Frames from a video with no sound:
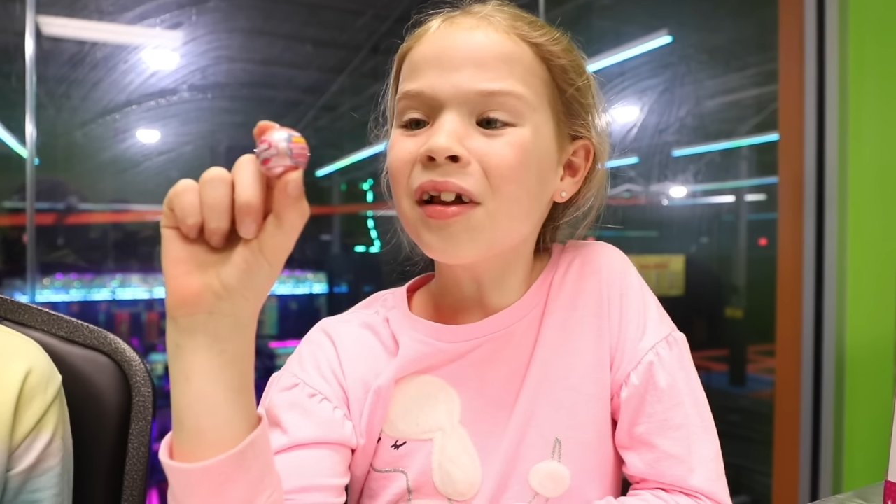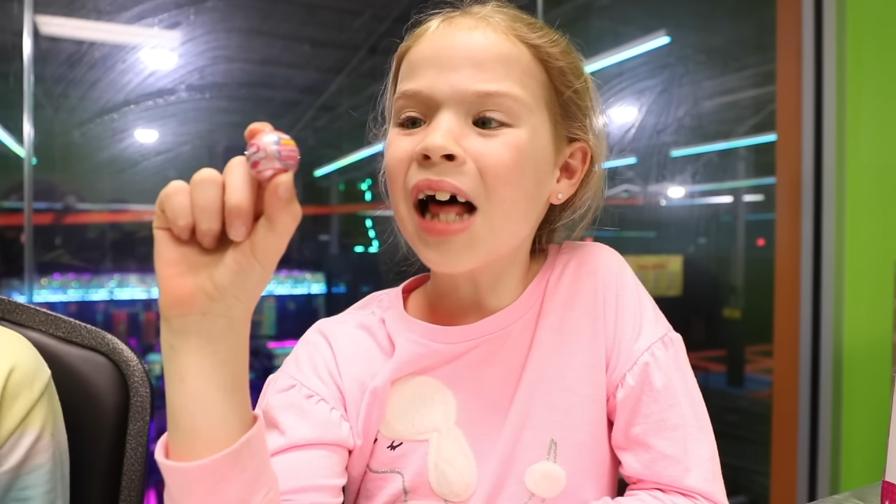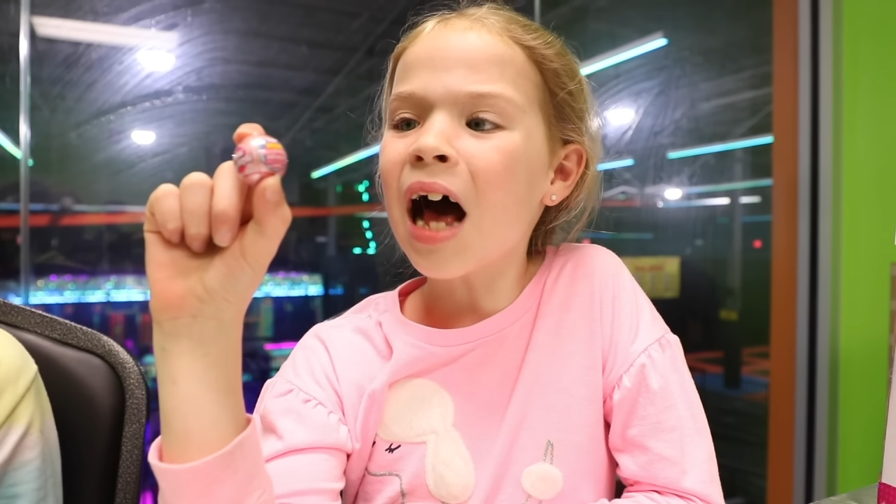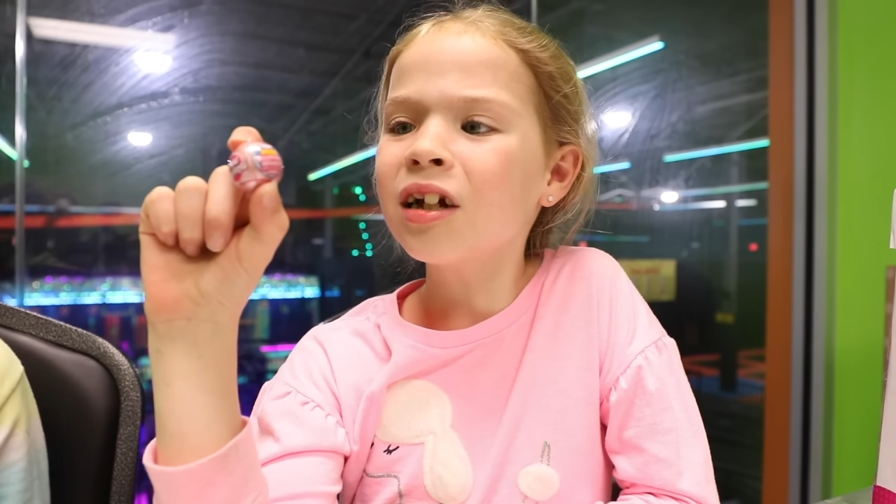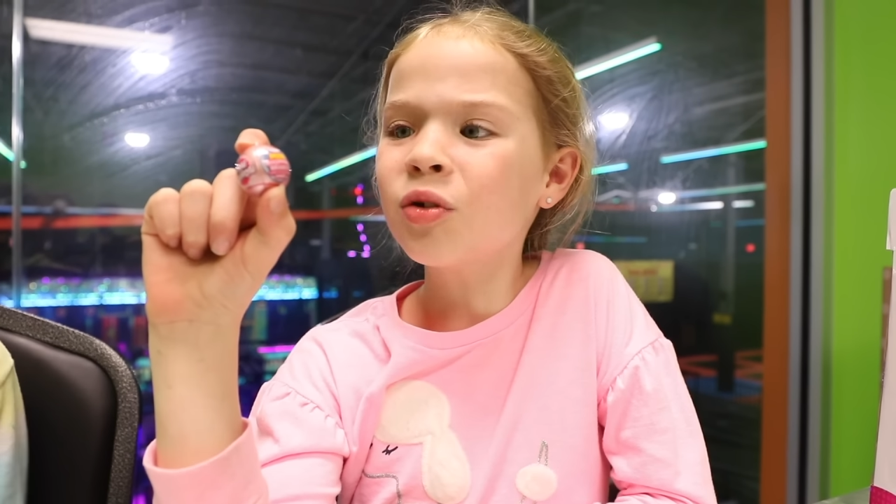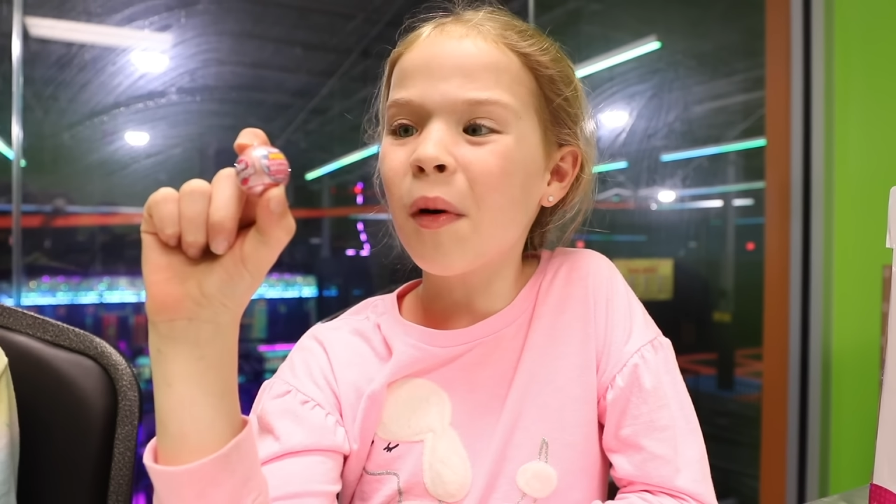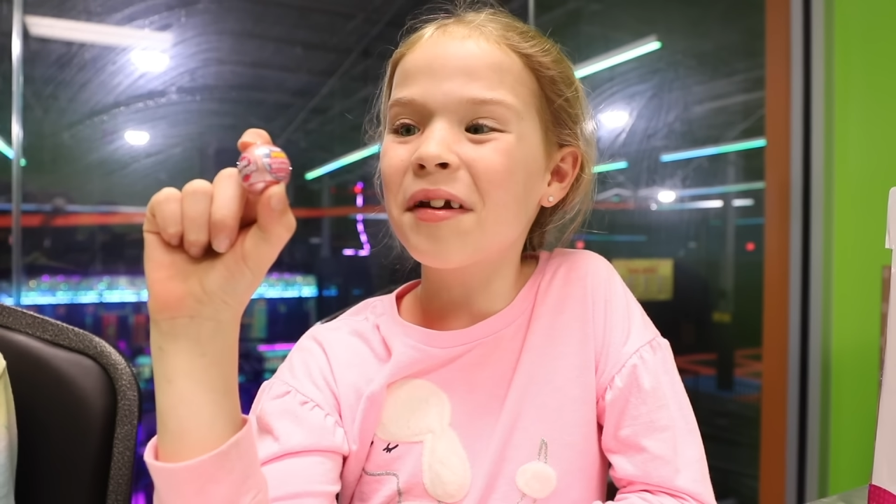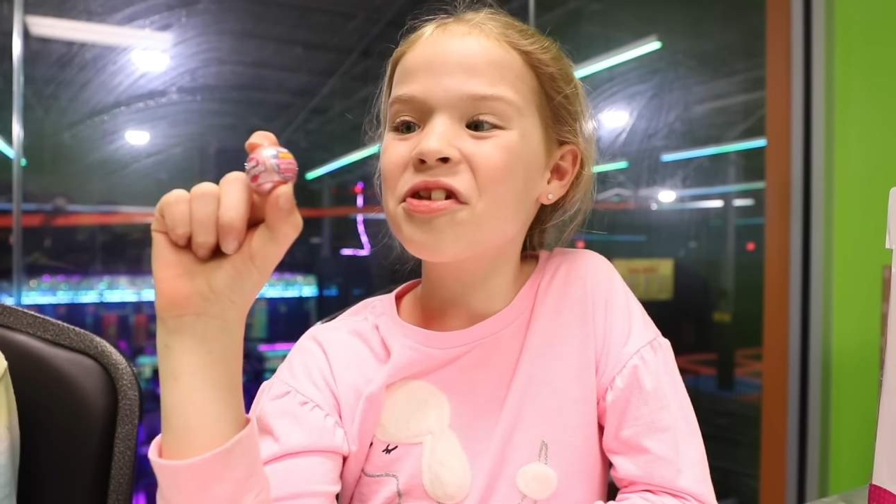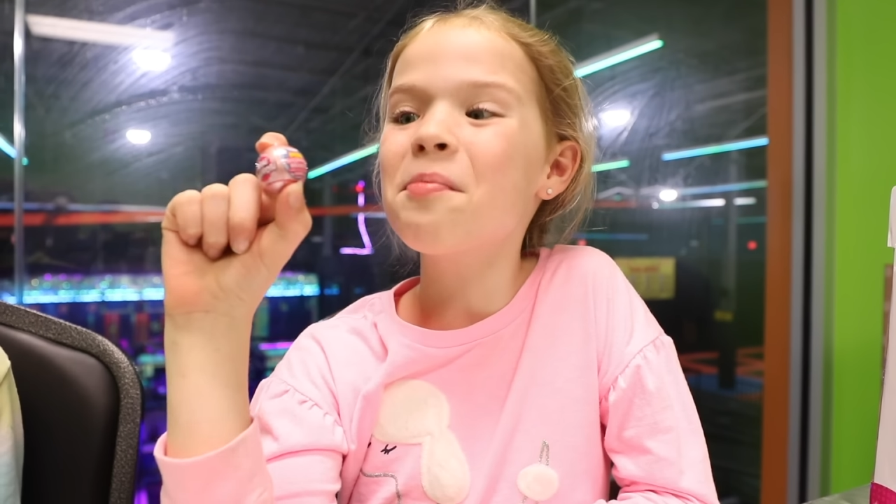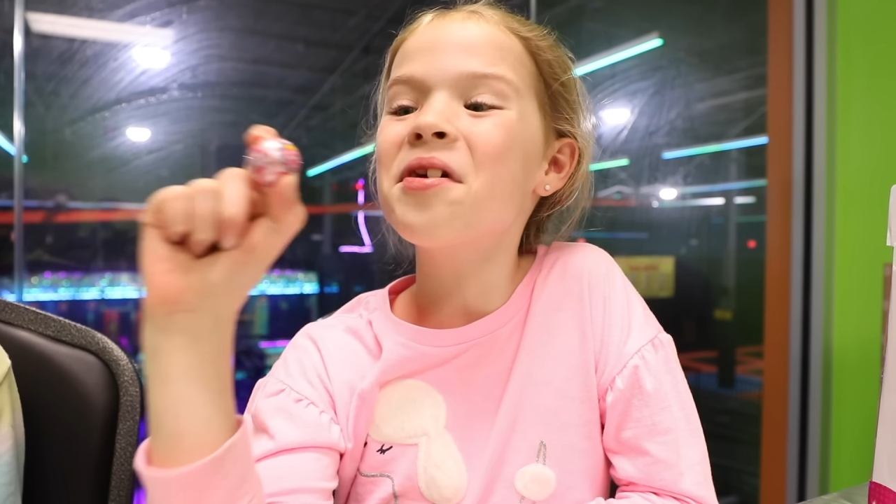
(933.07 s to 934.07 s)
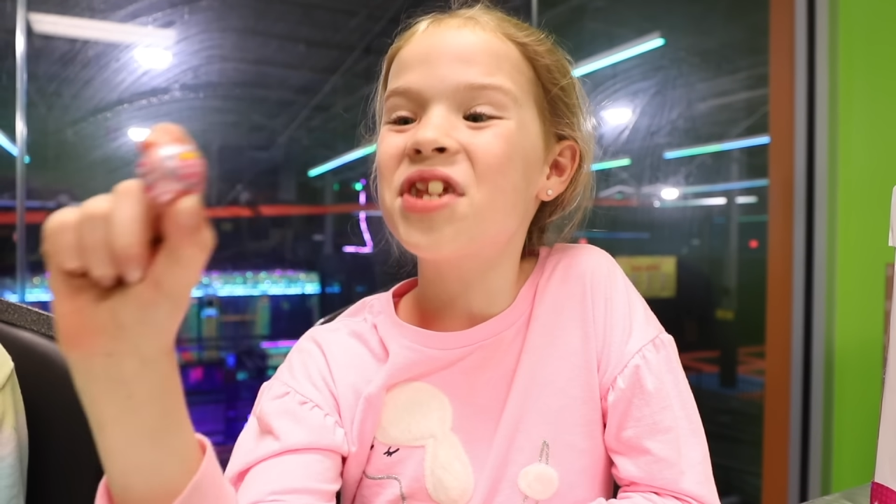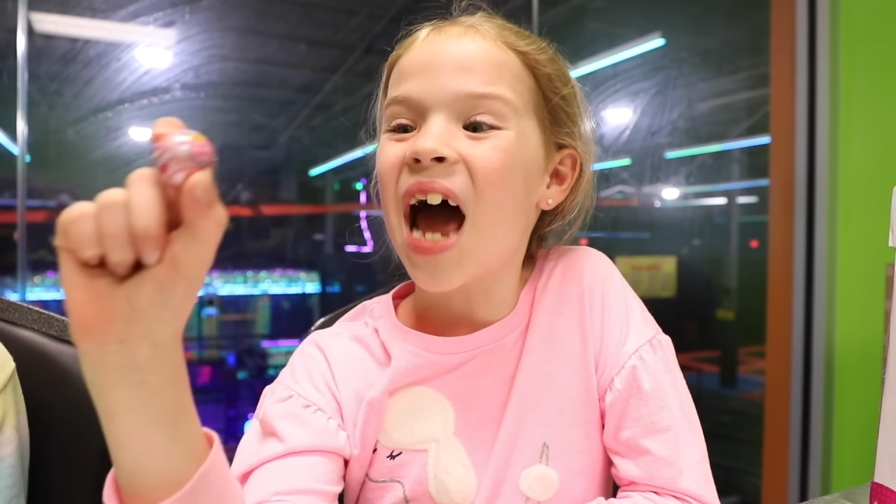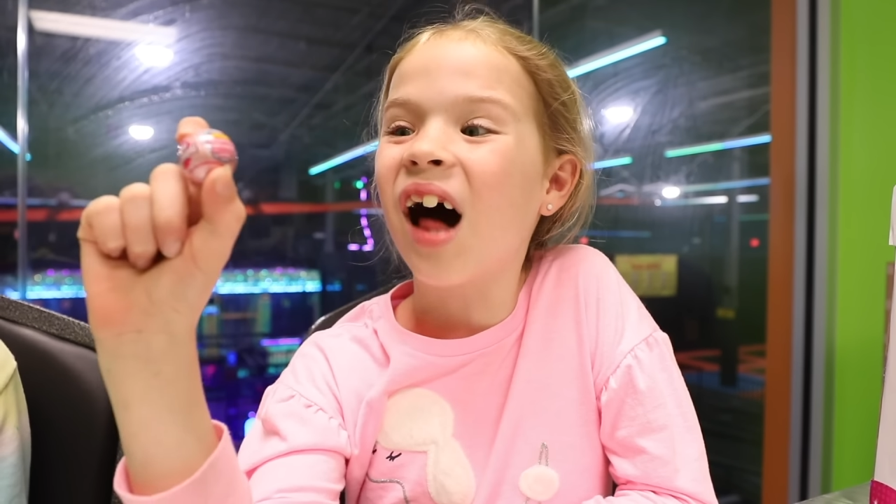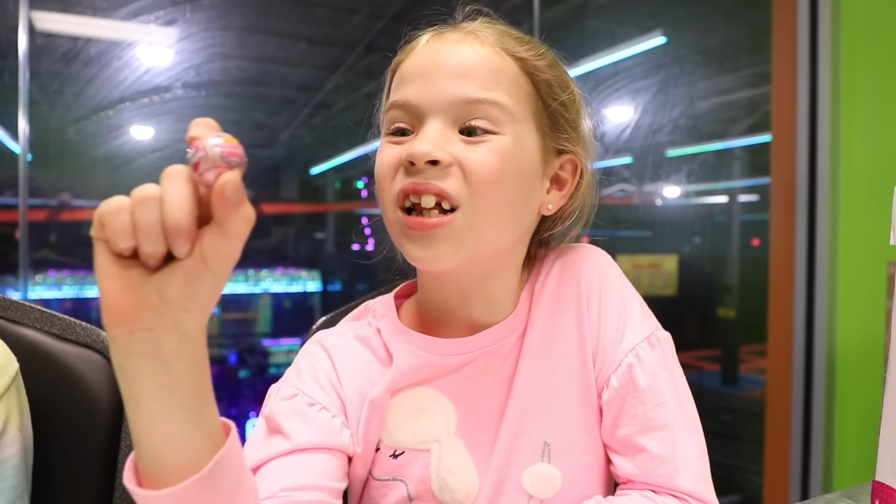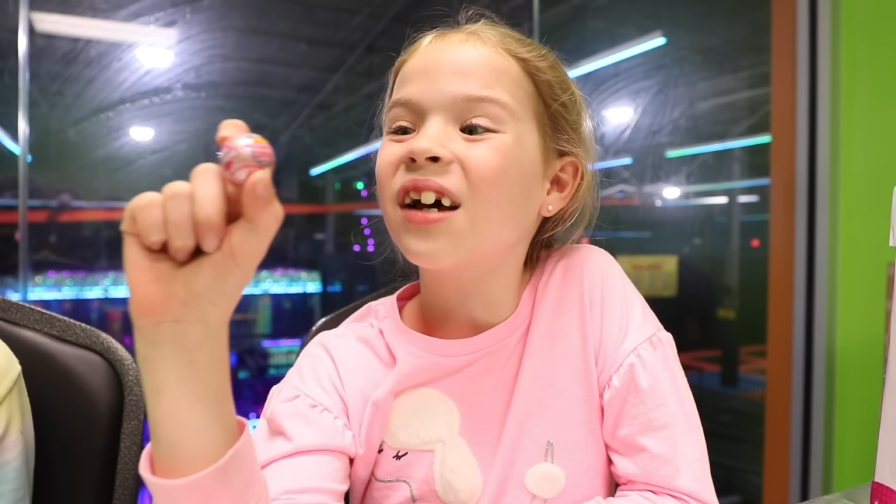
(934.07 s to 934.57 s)
the last one is a
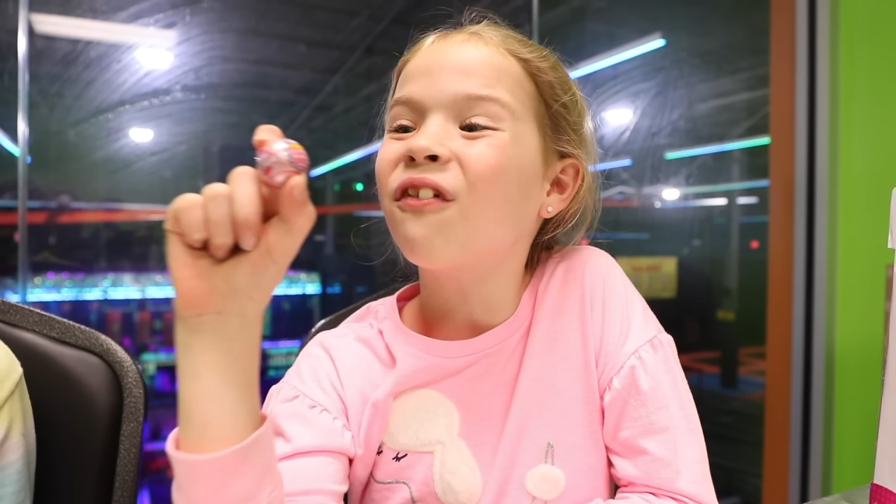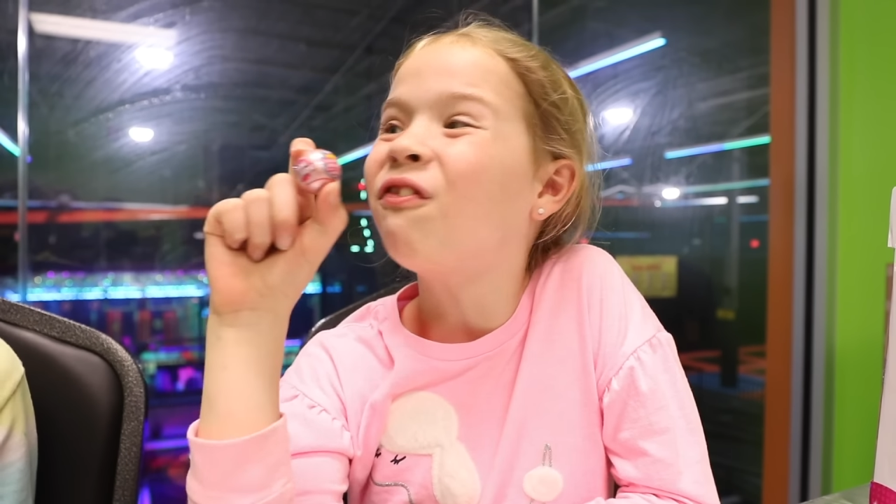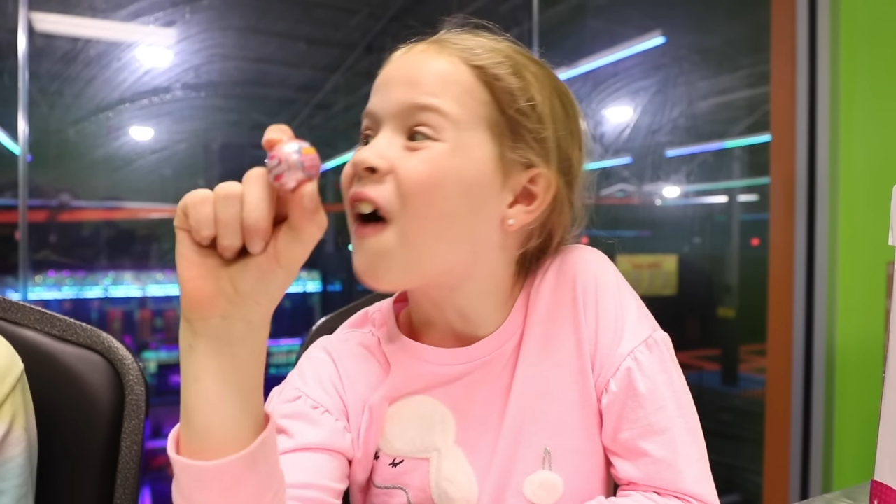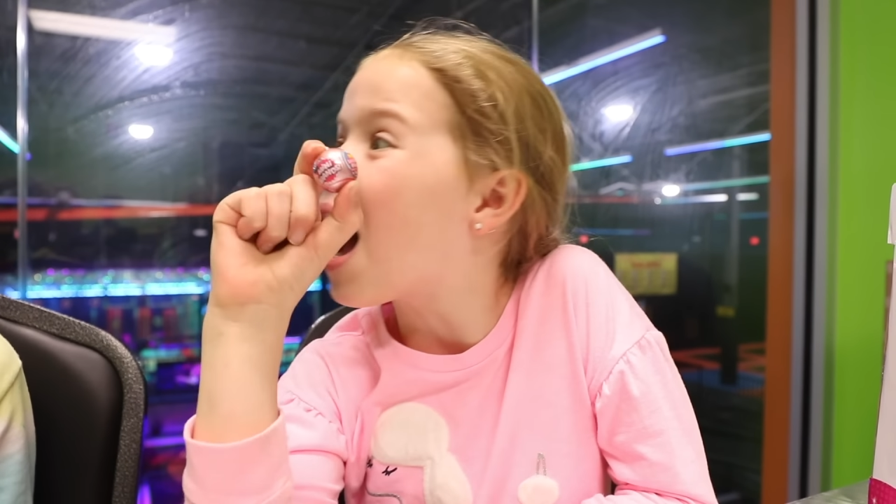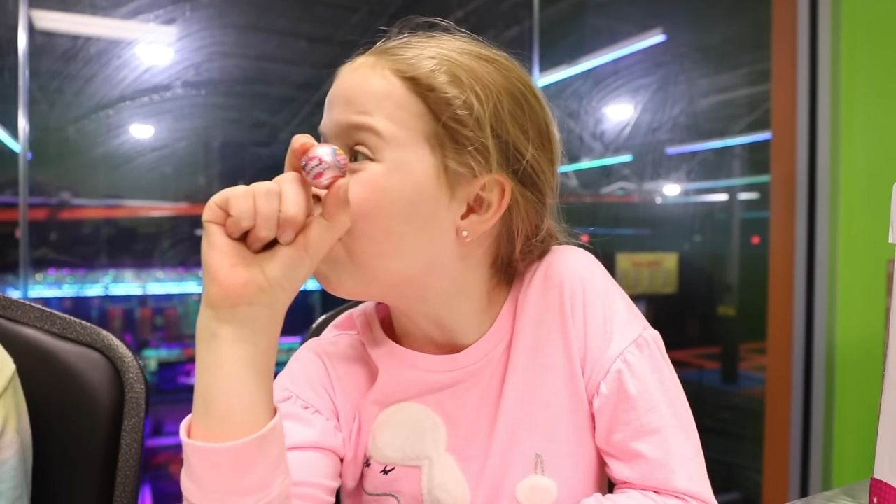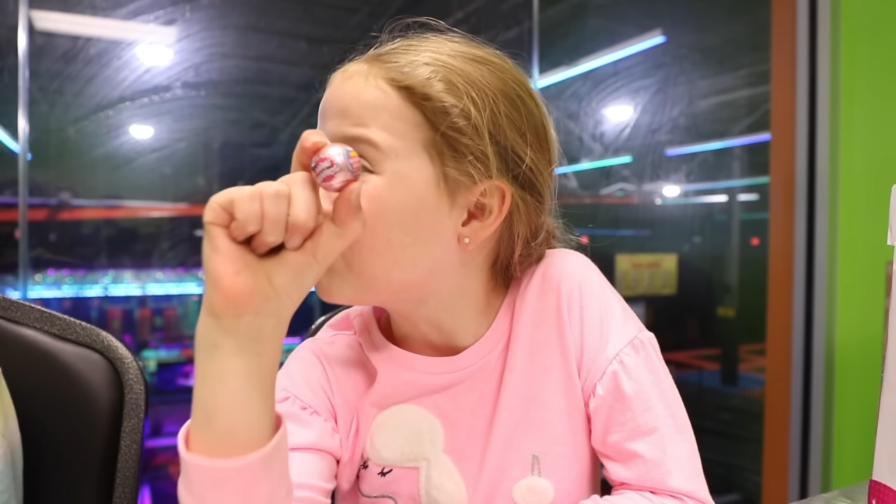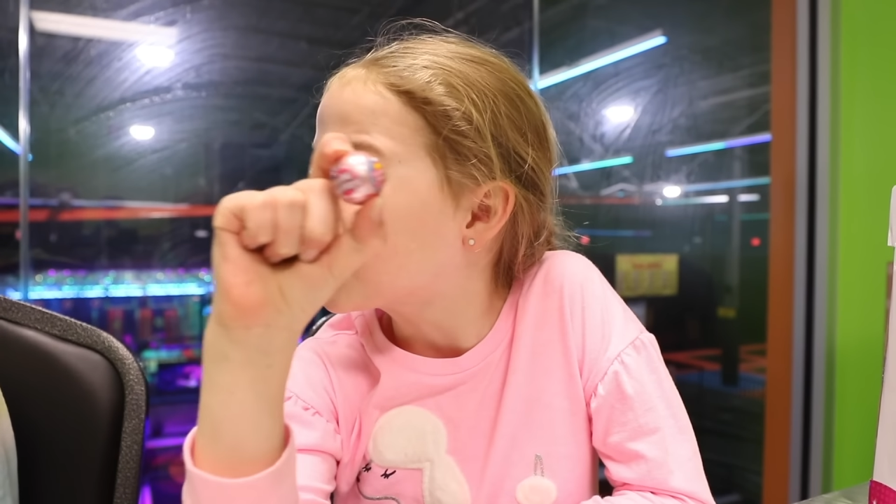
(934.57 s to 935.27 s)
metallic five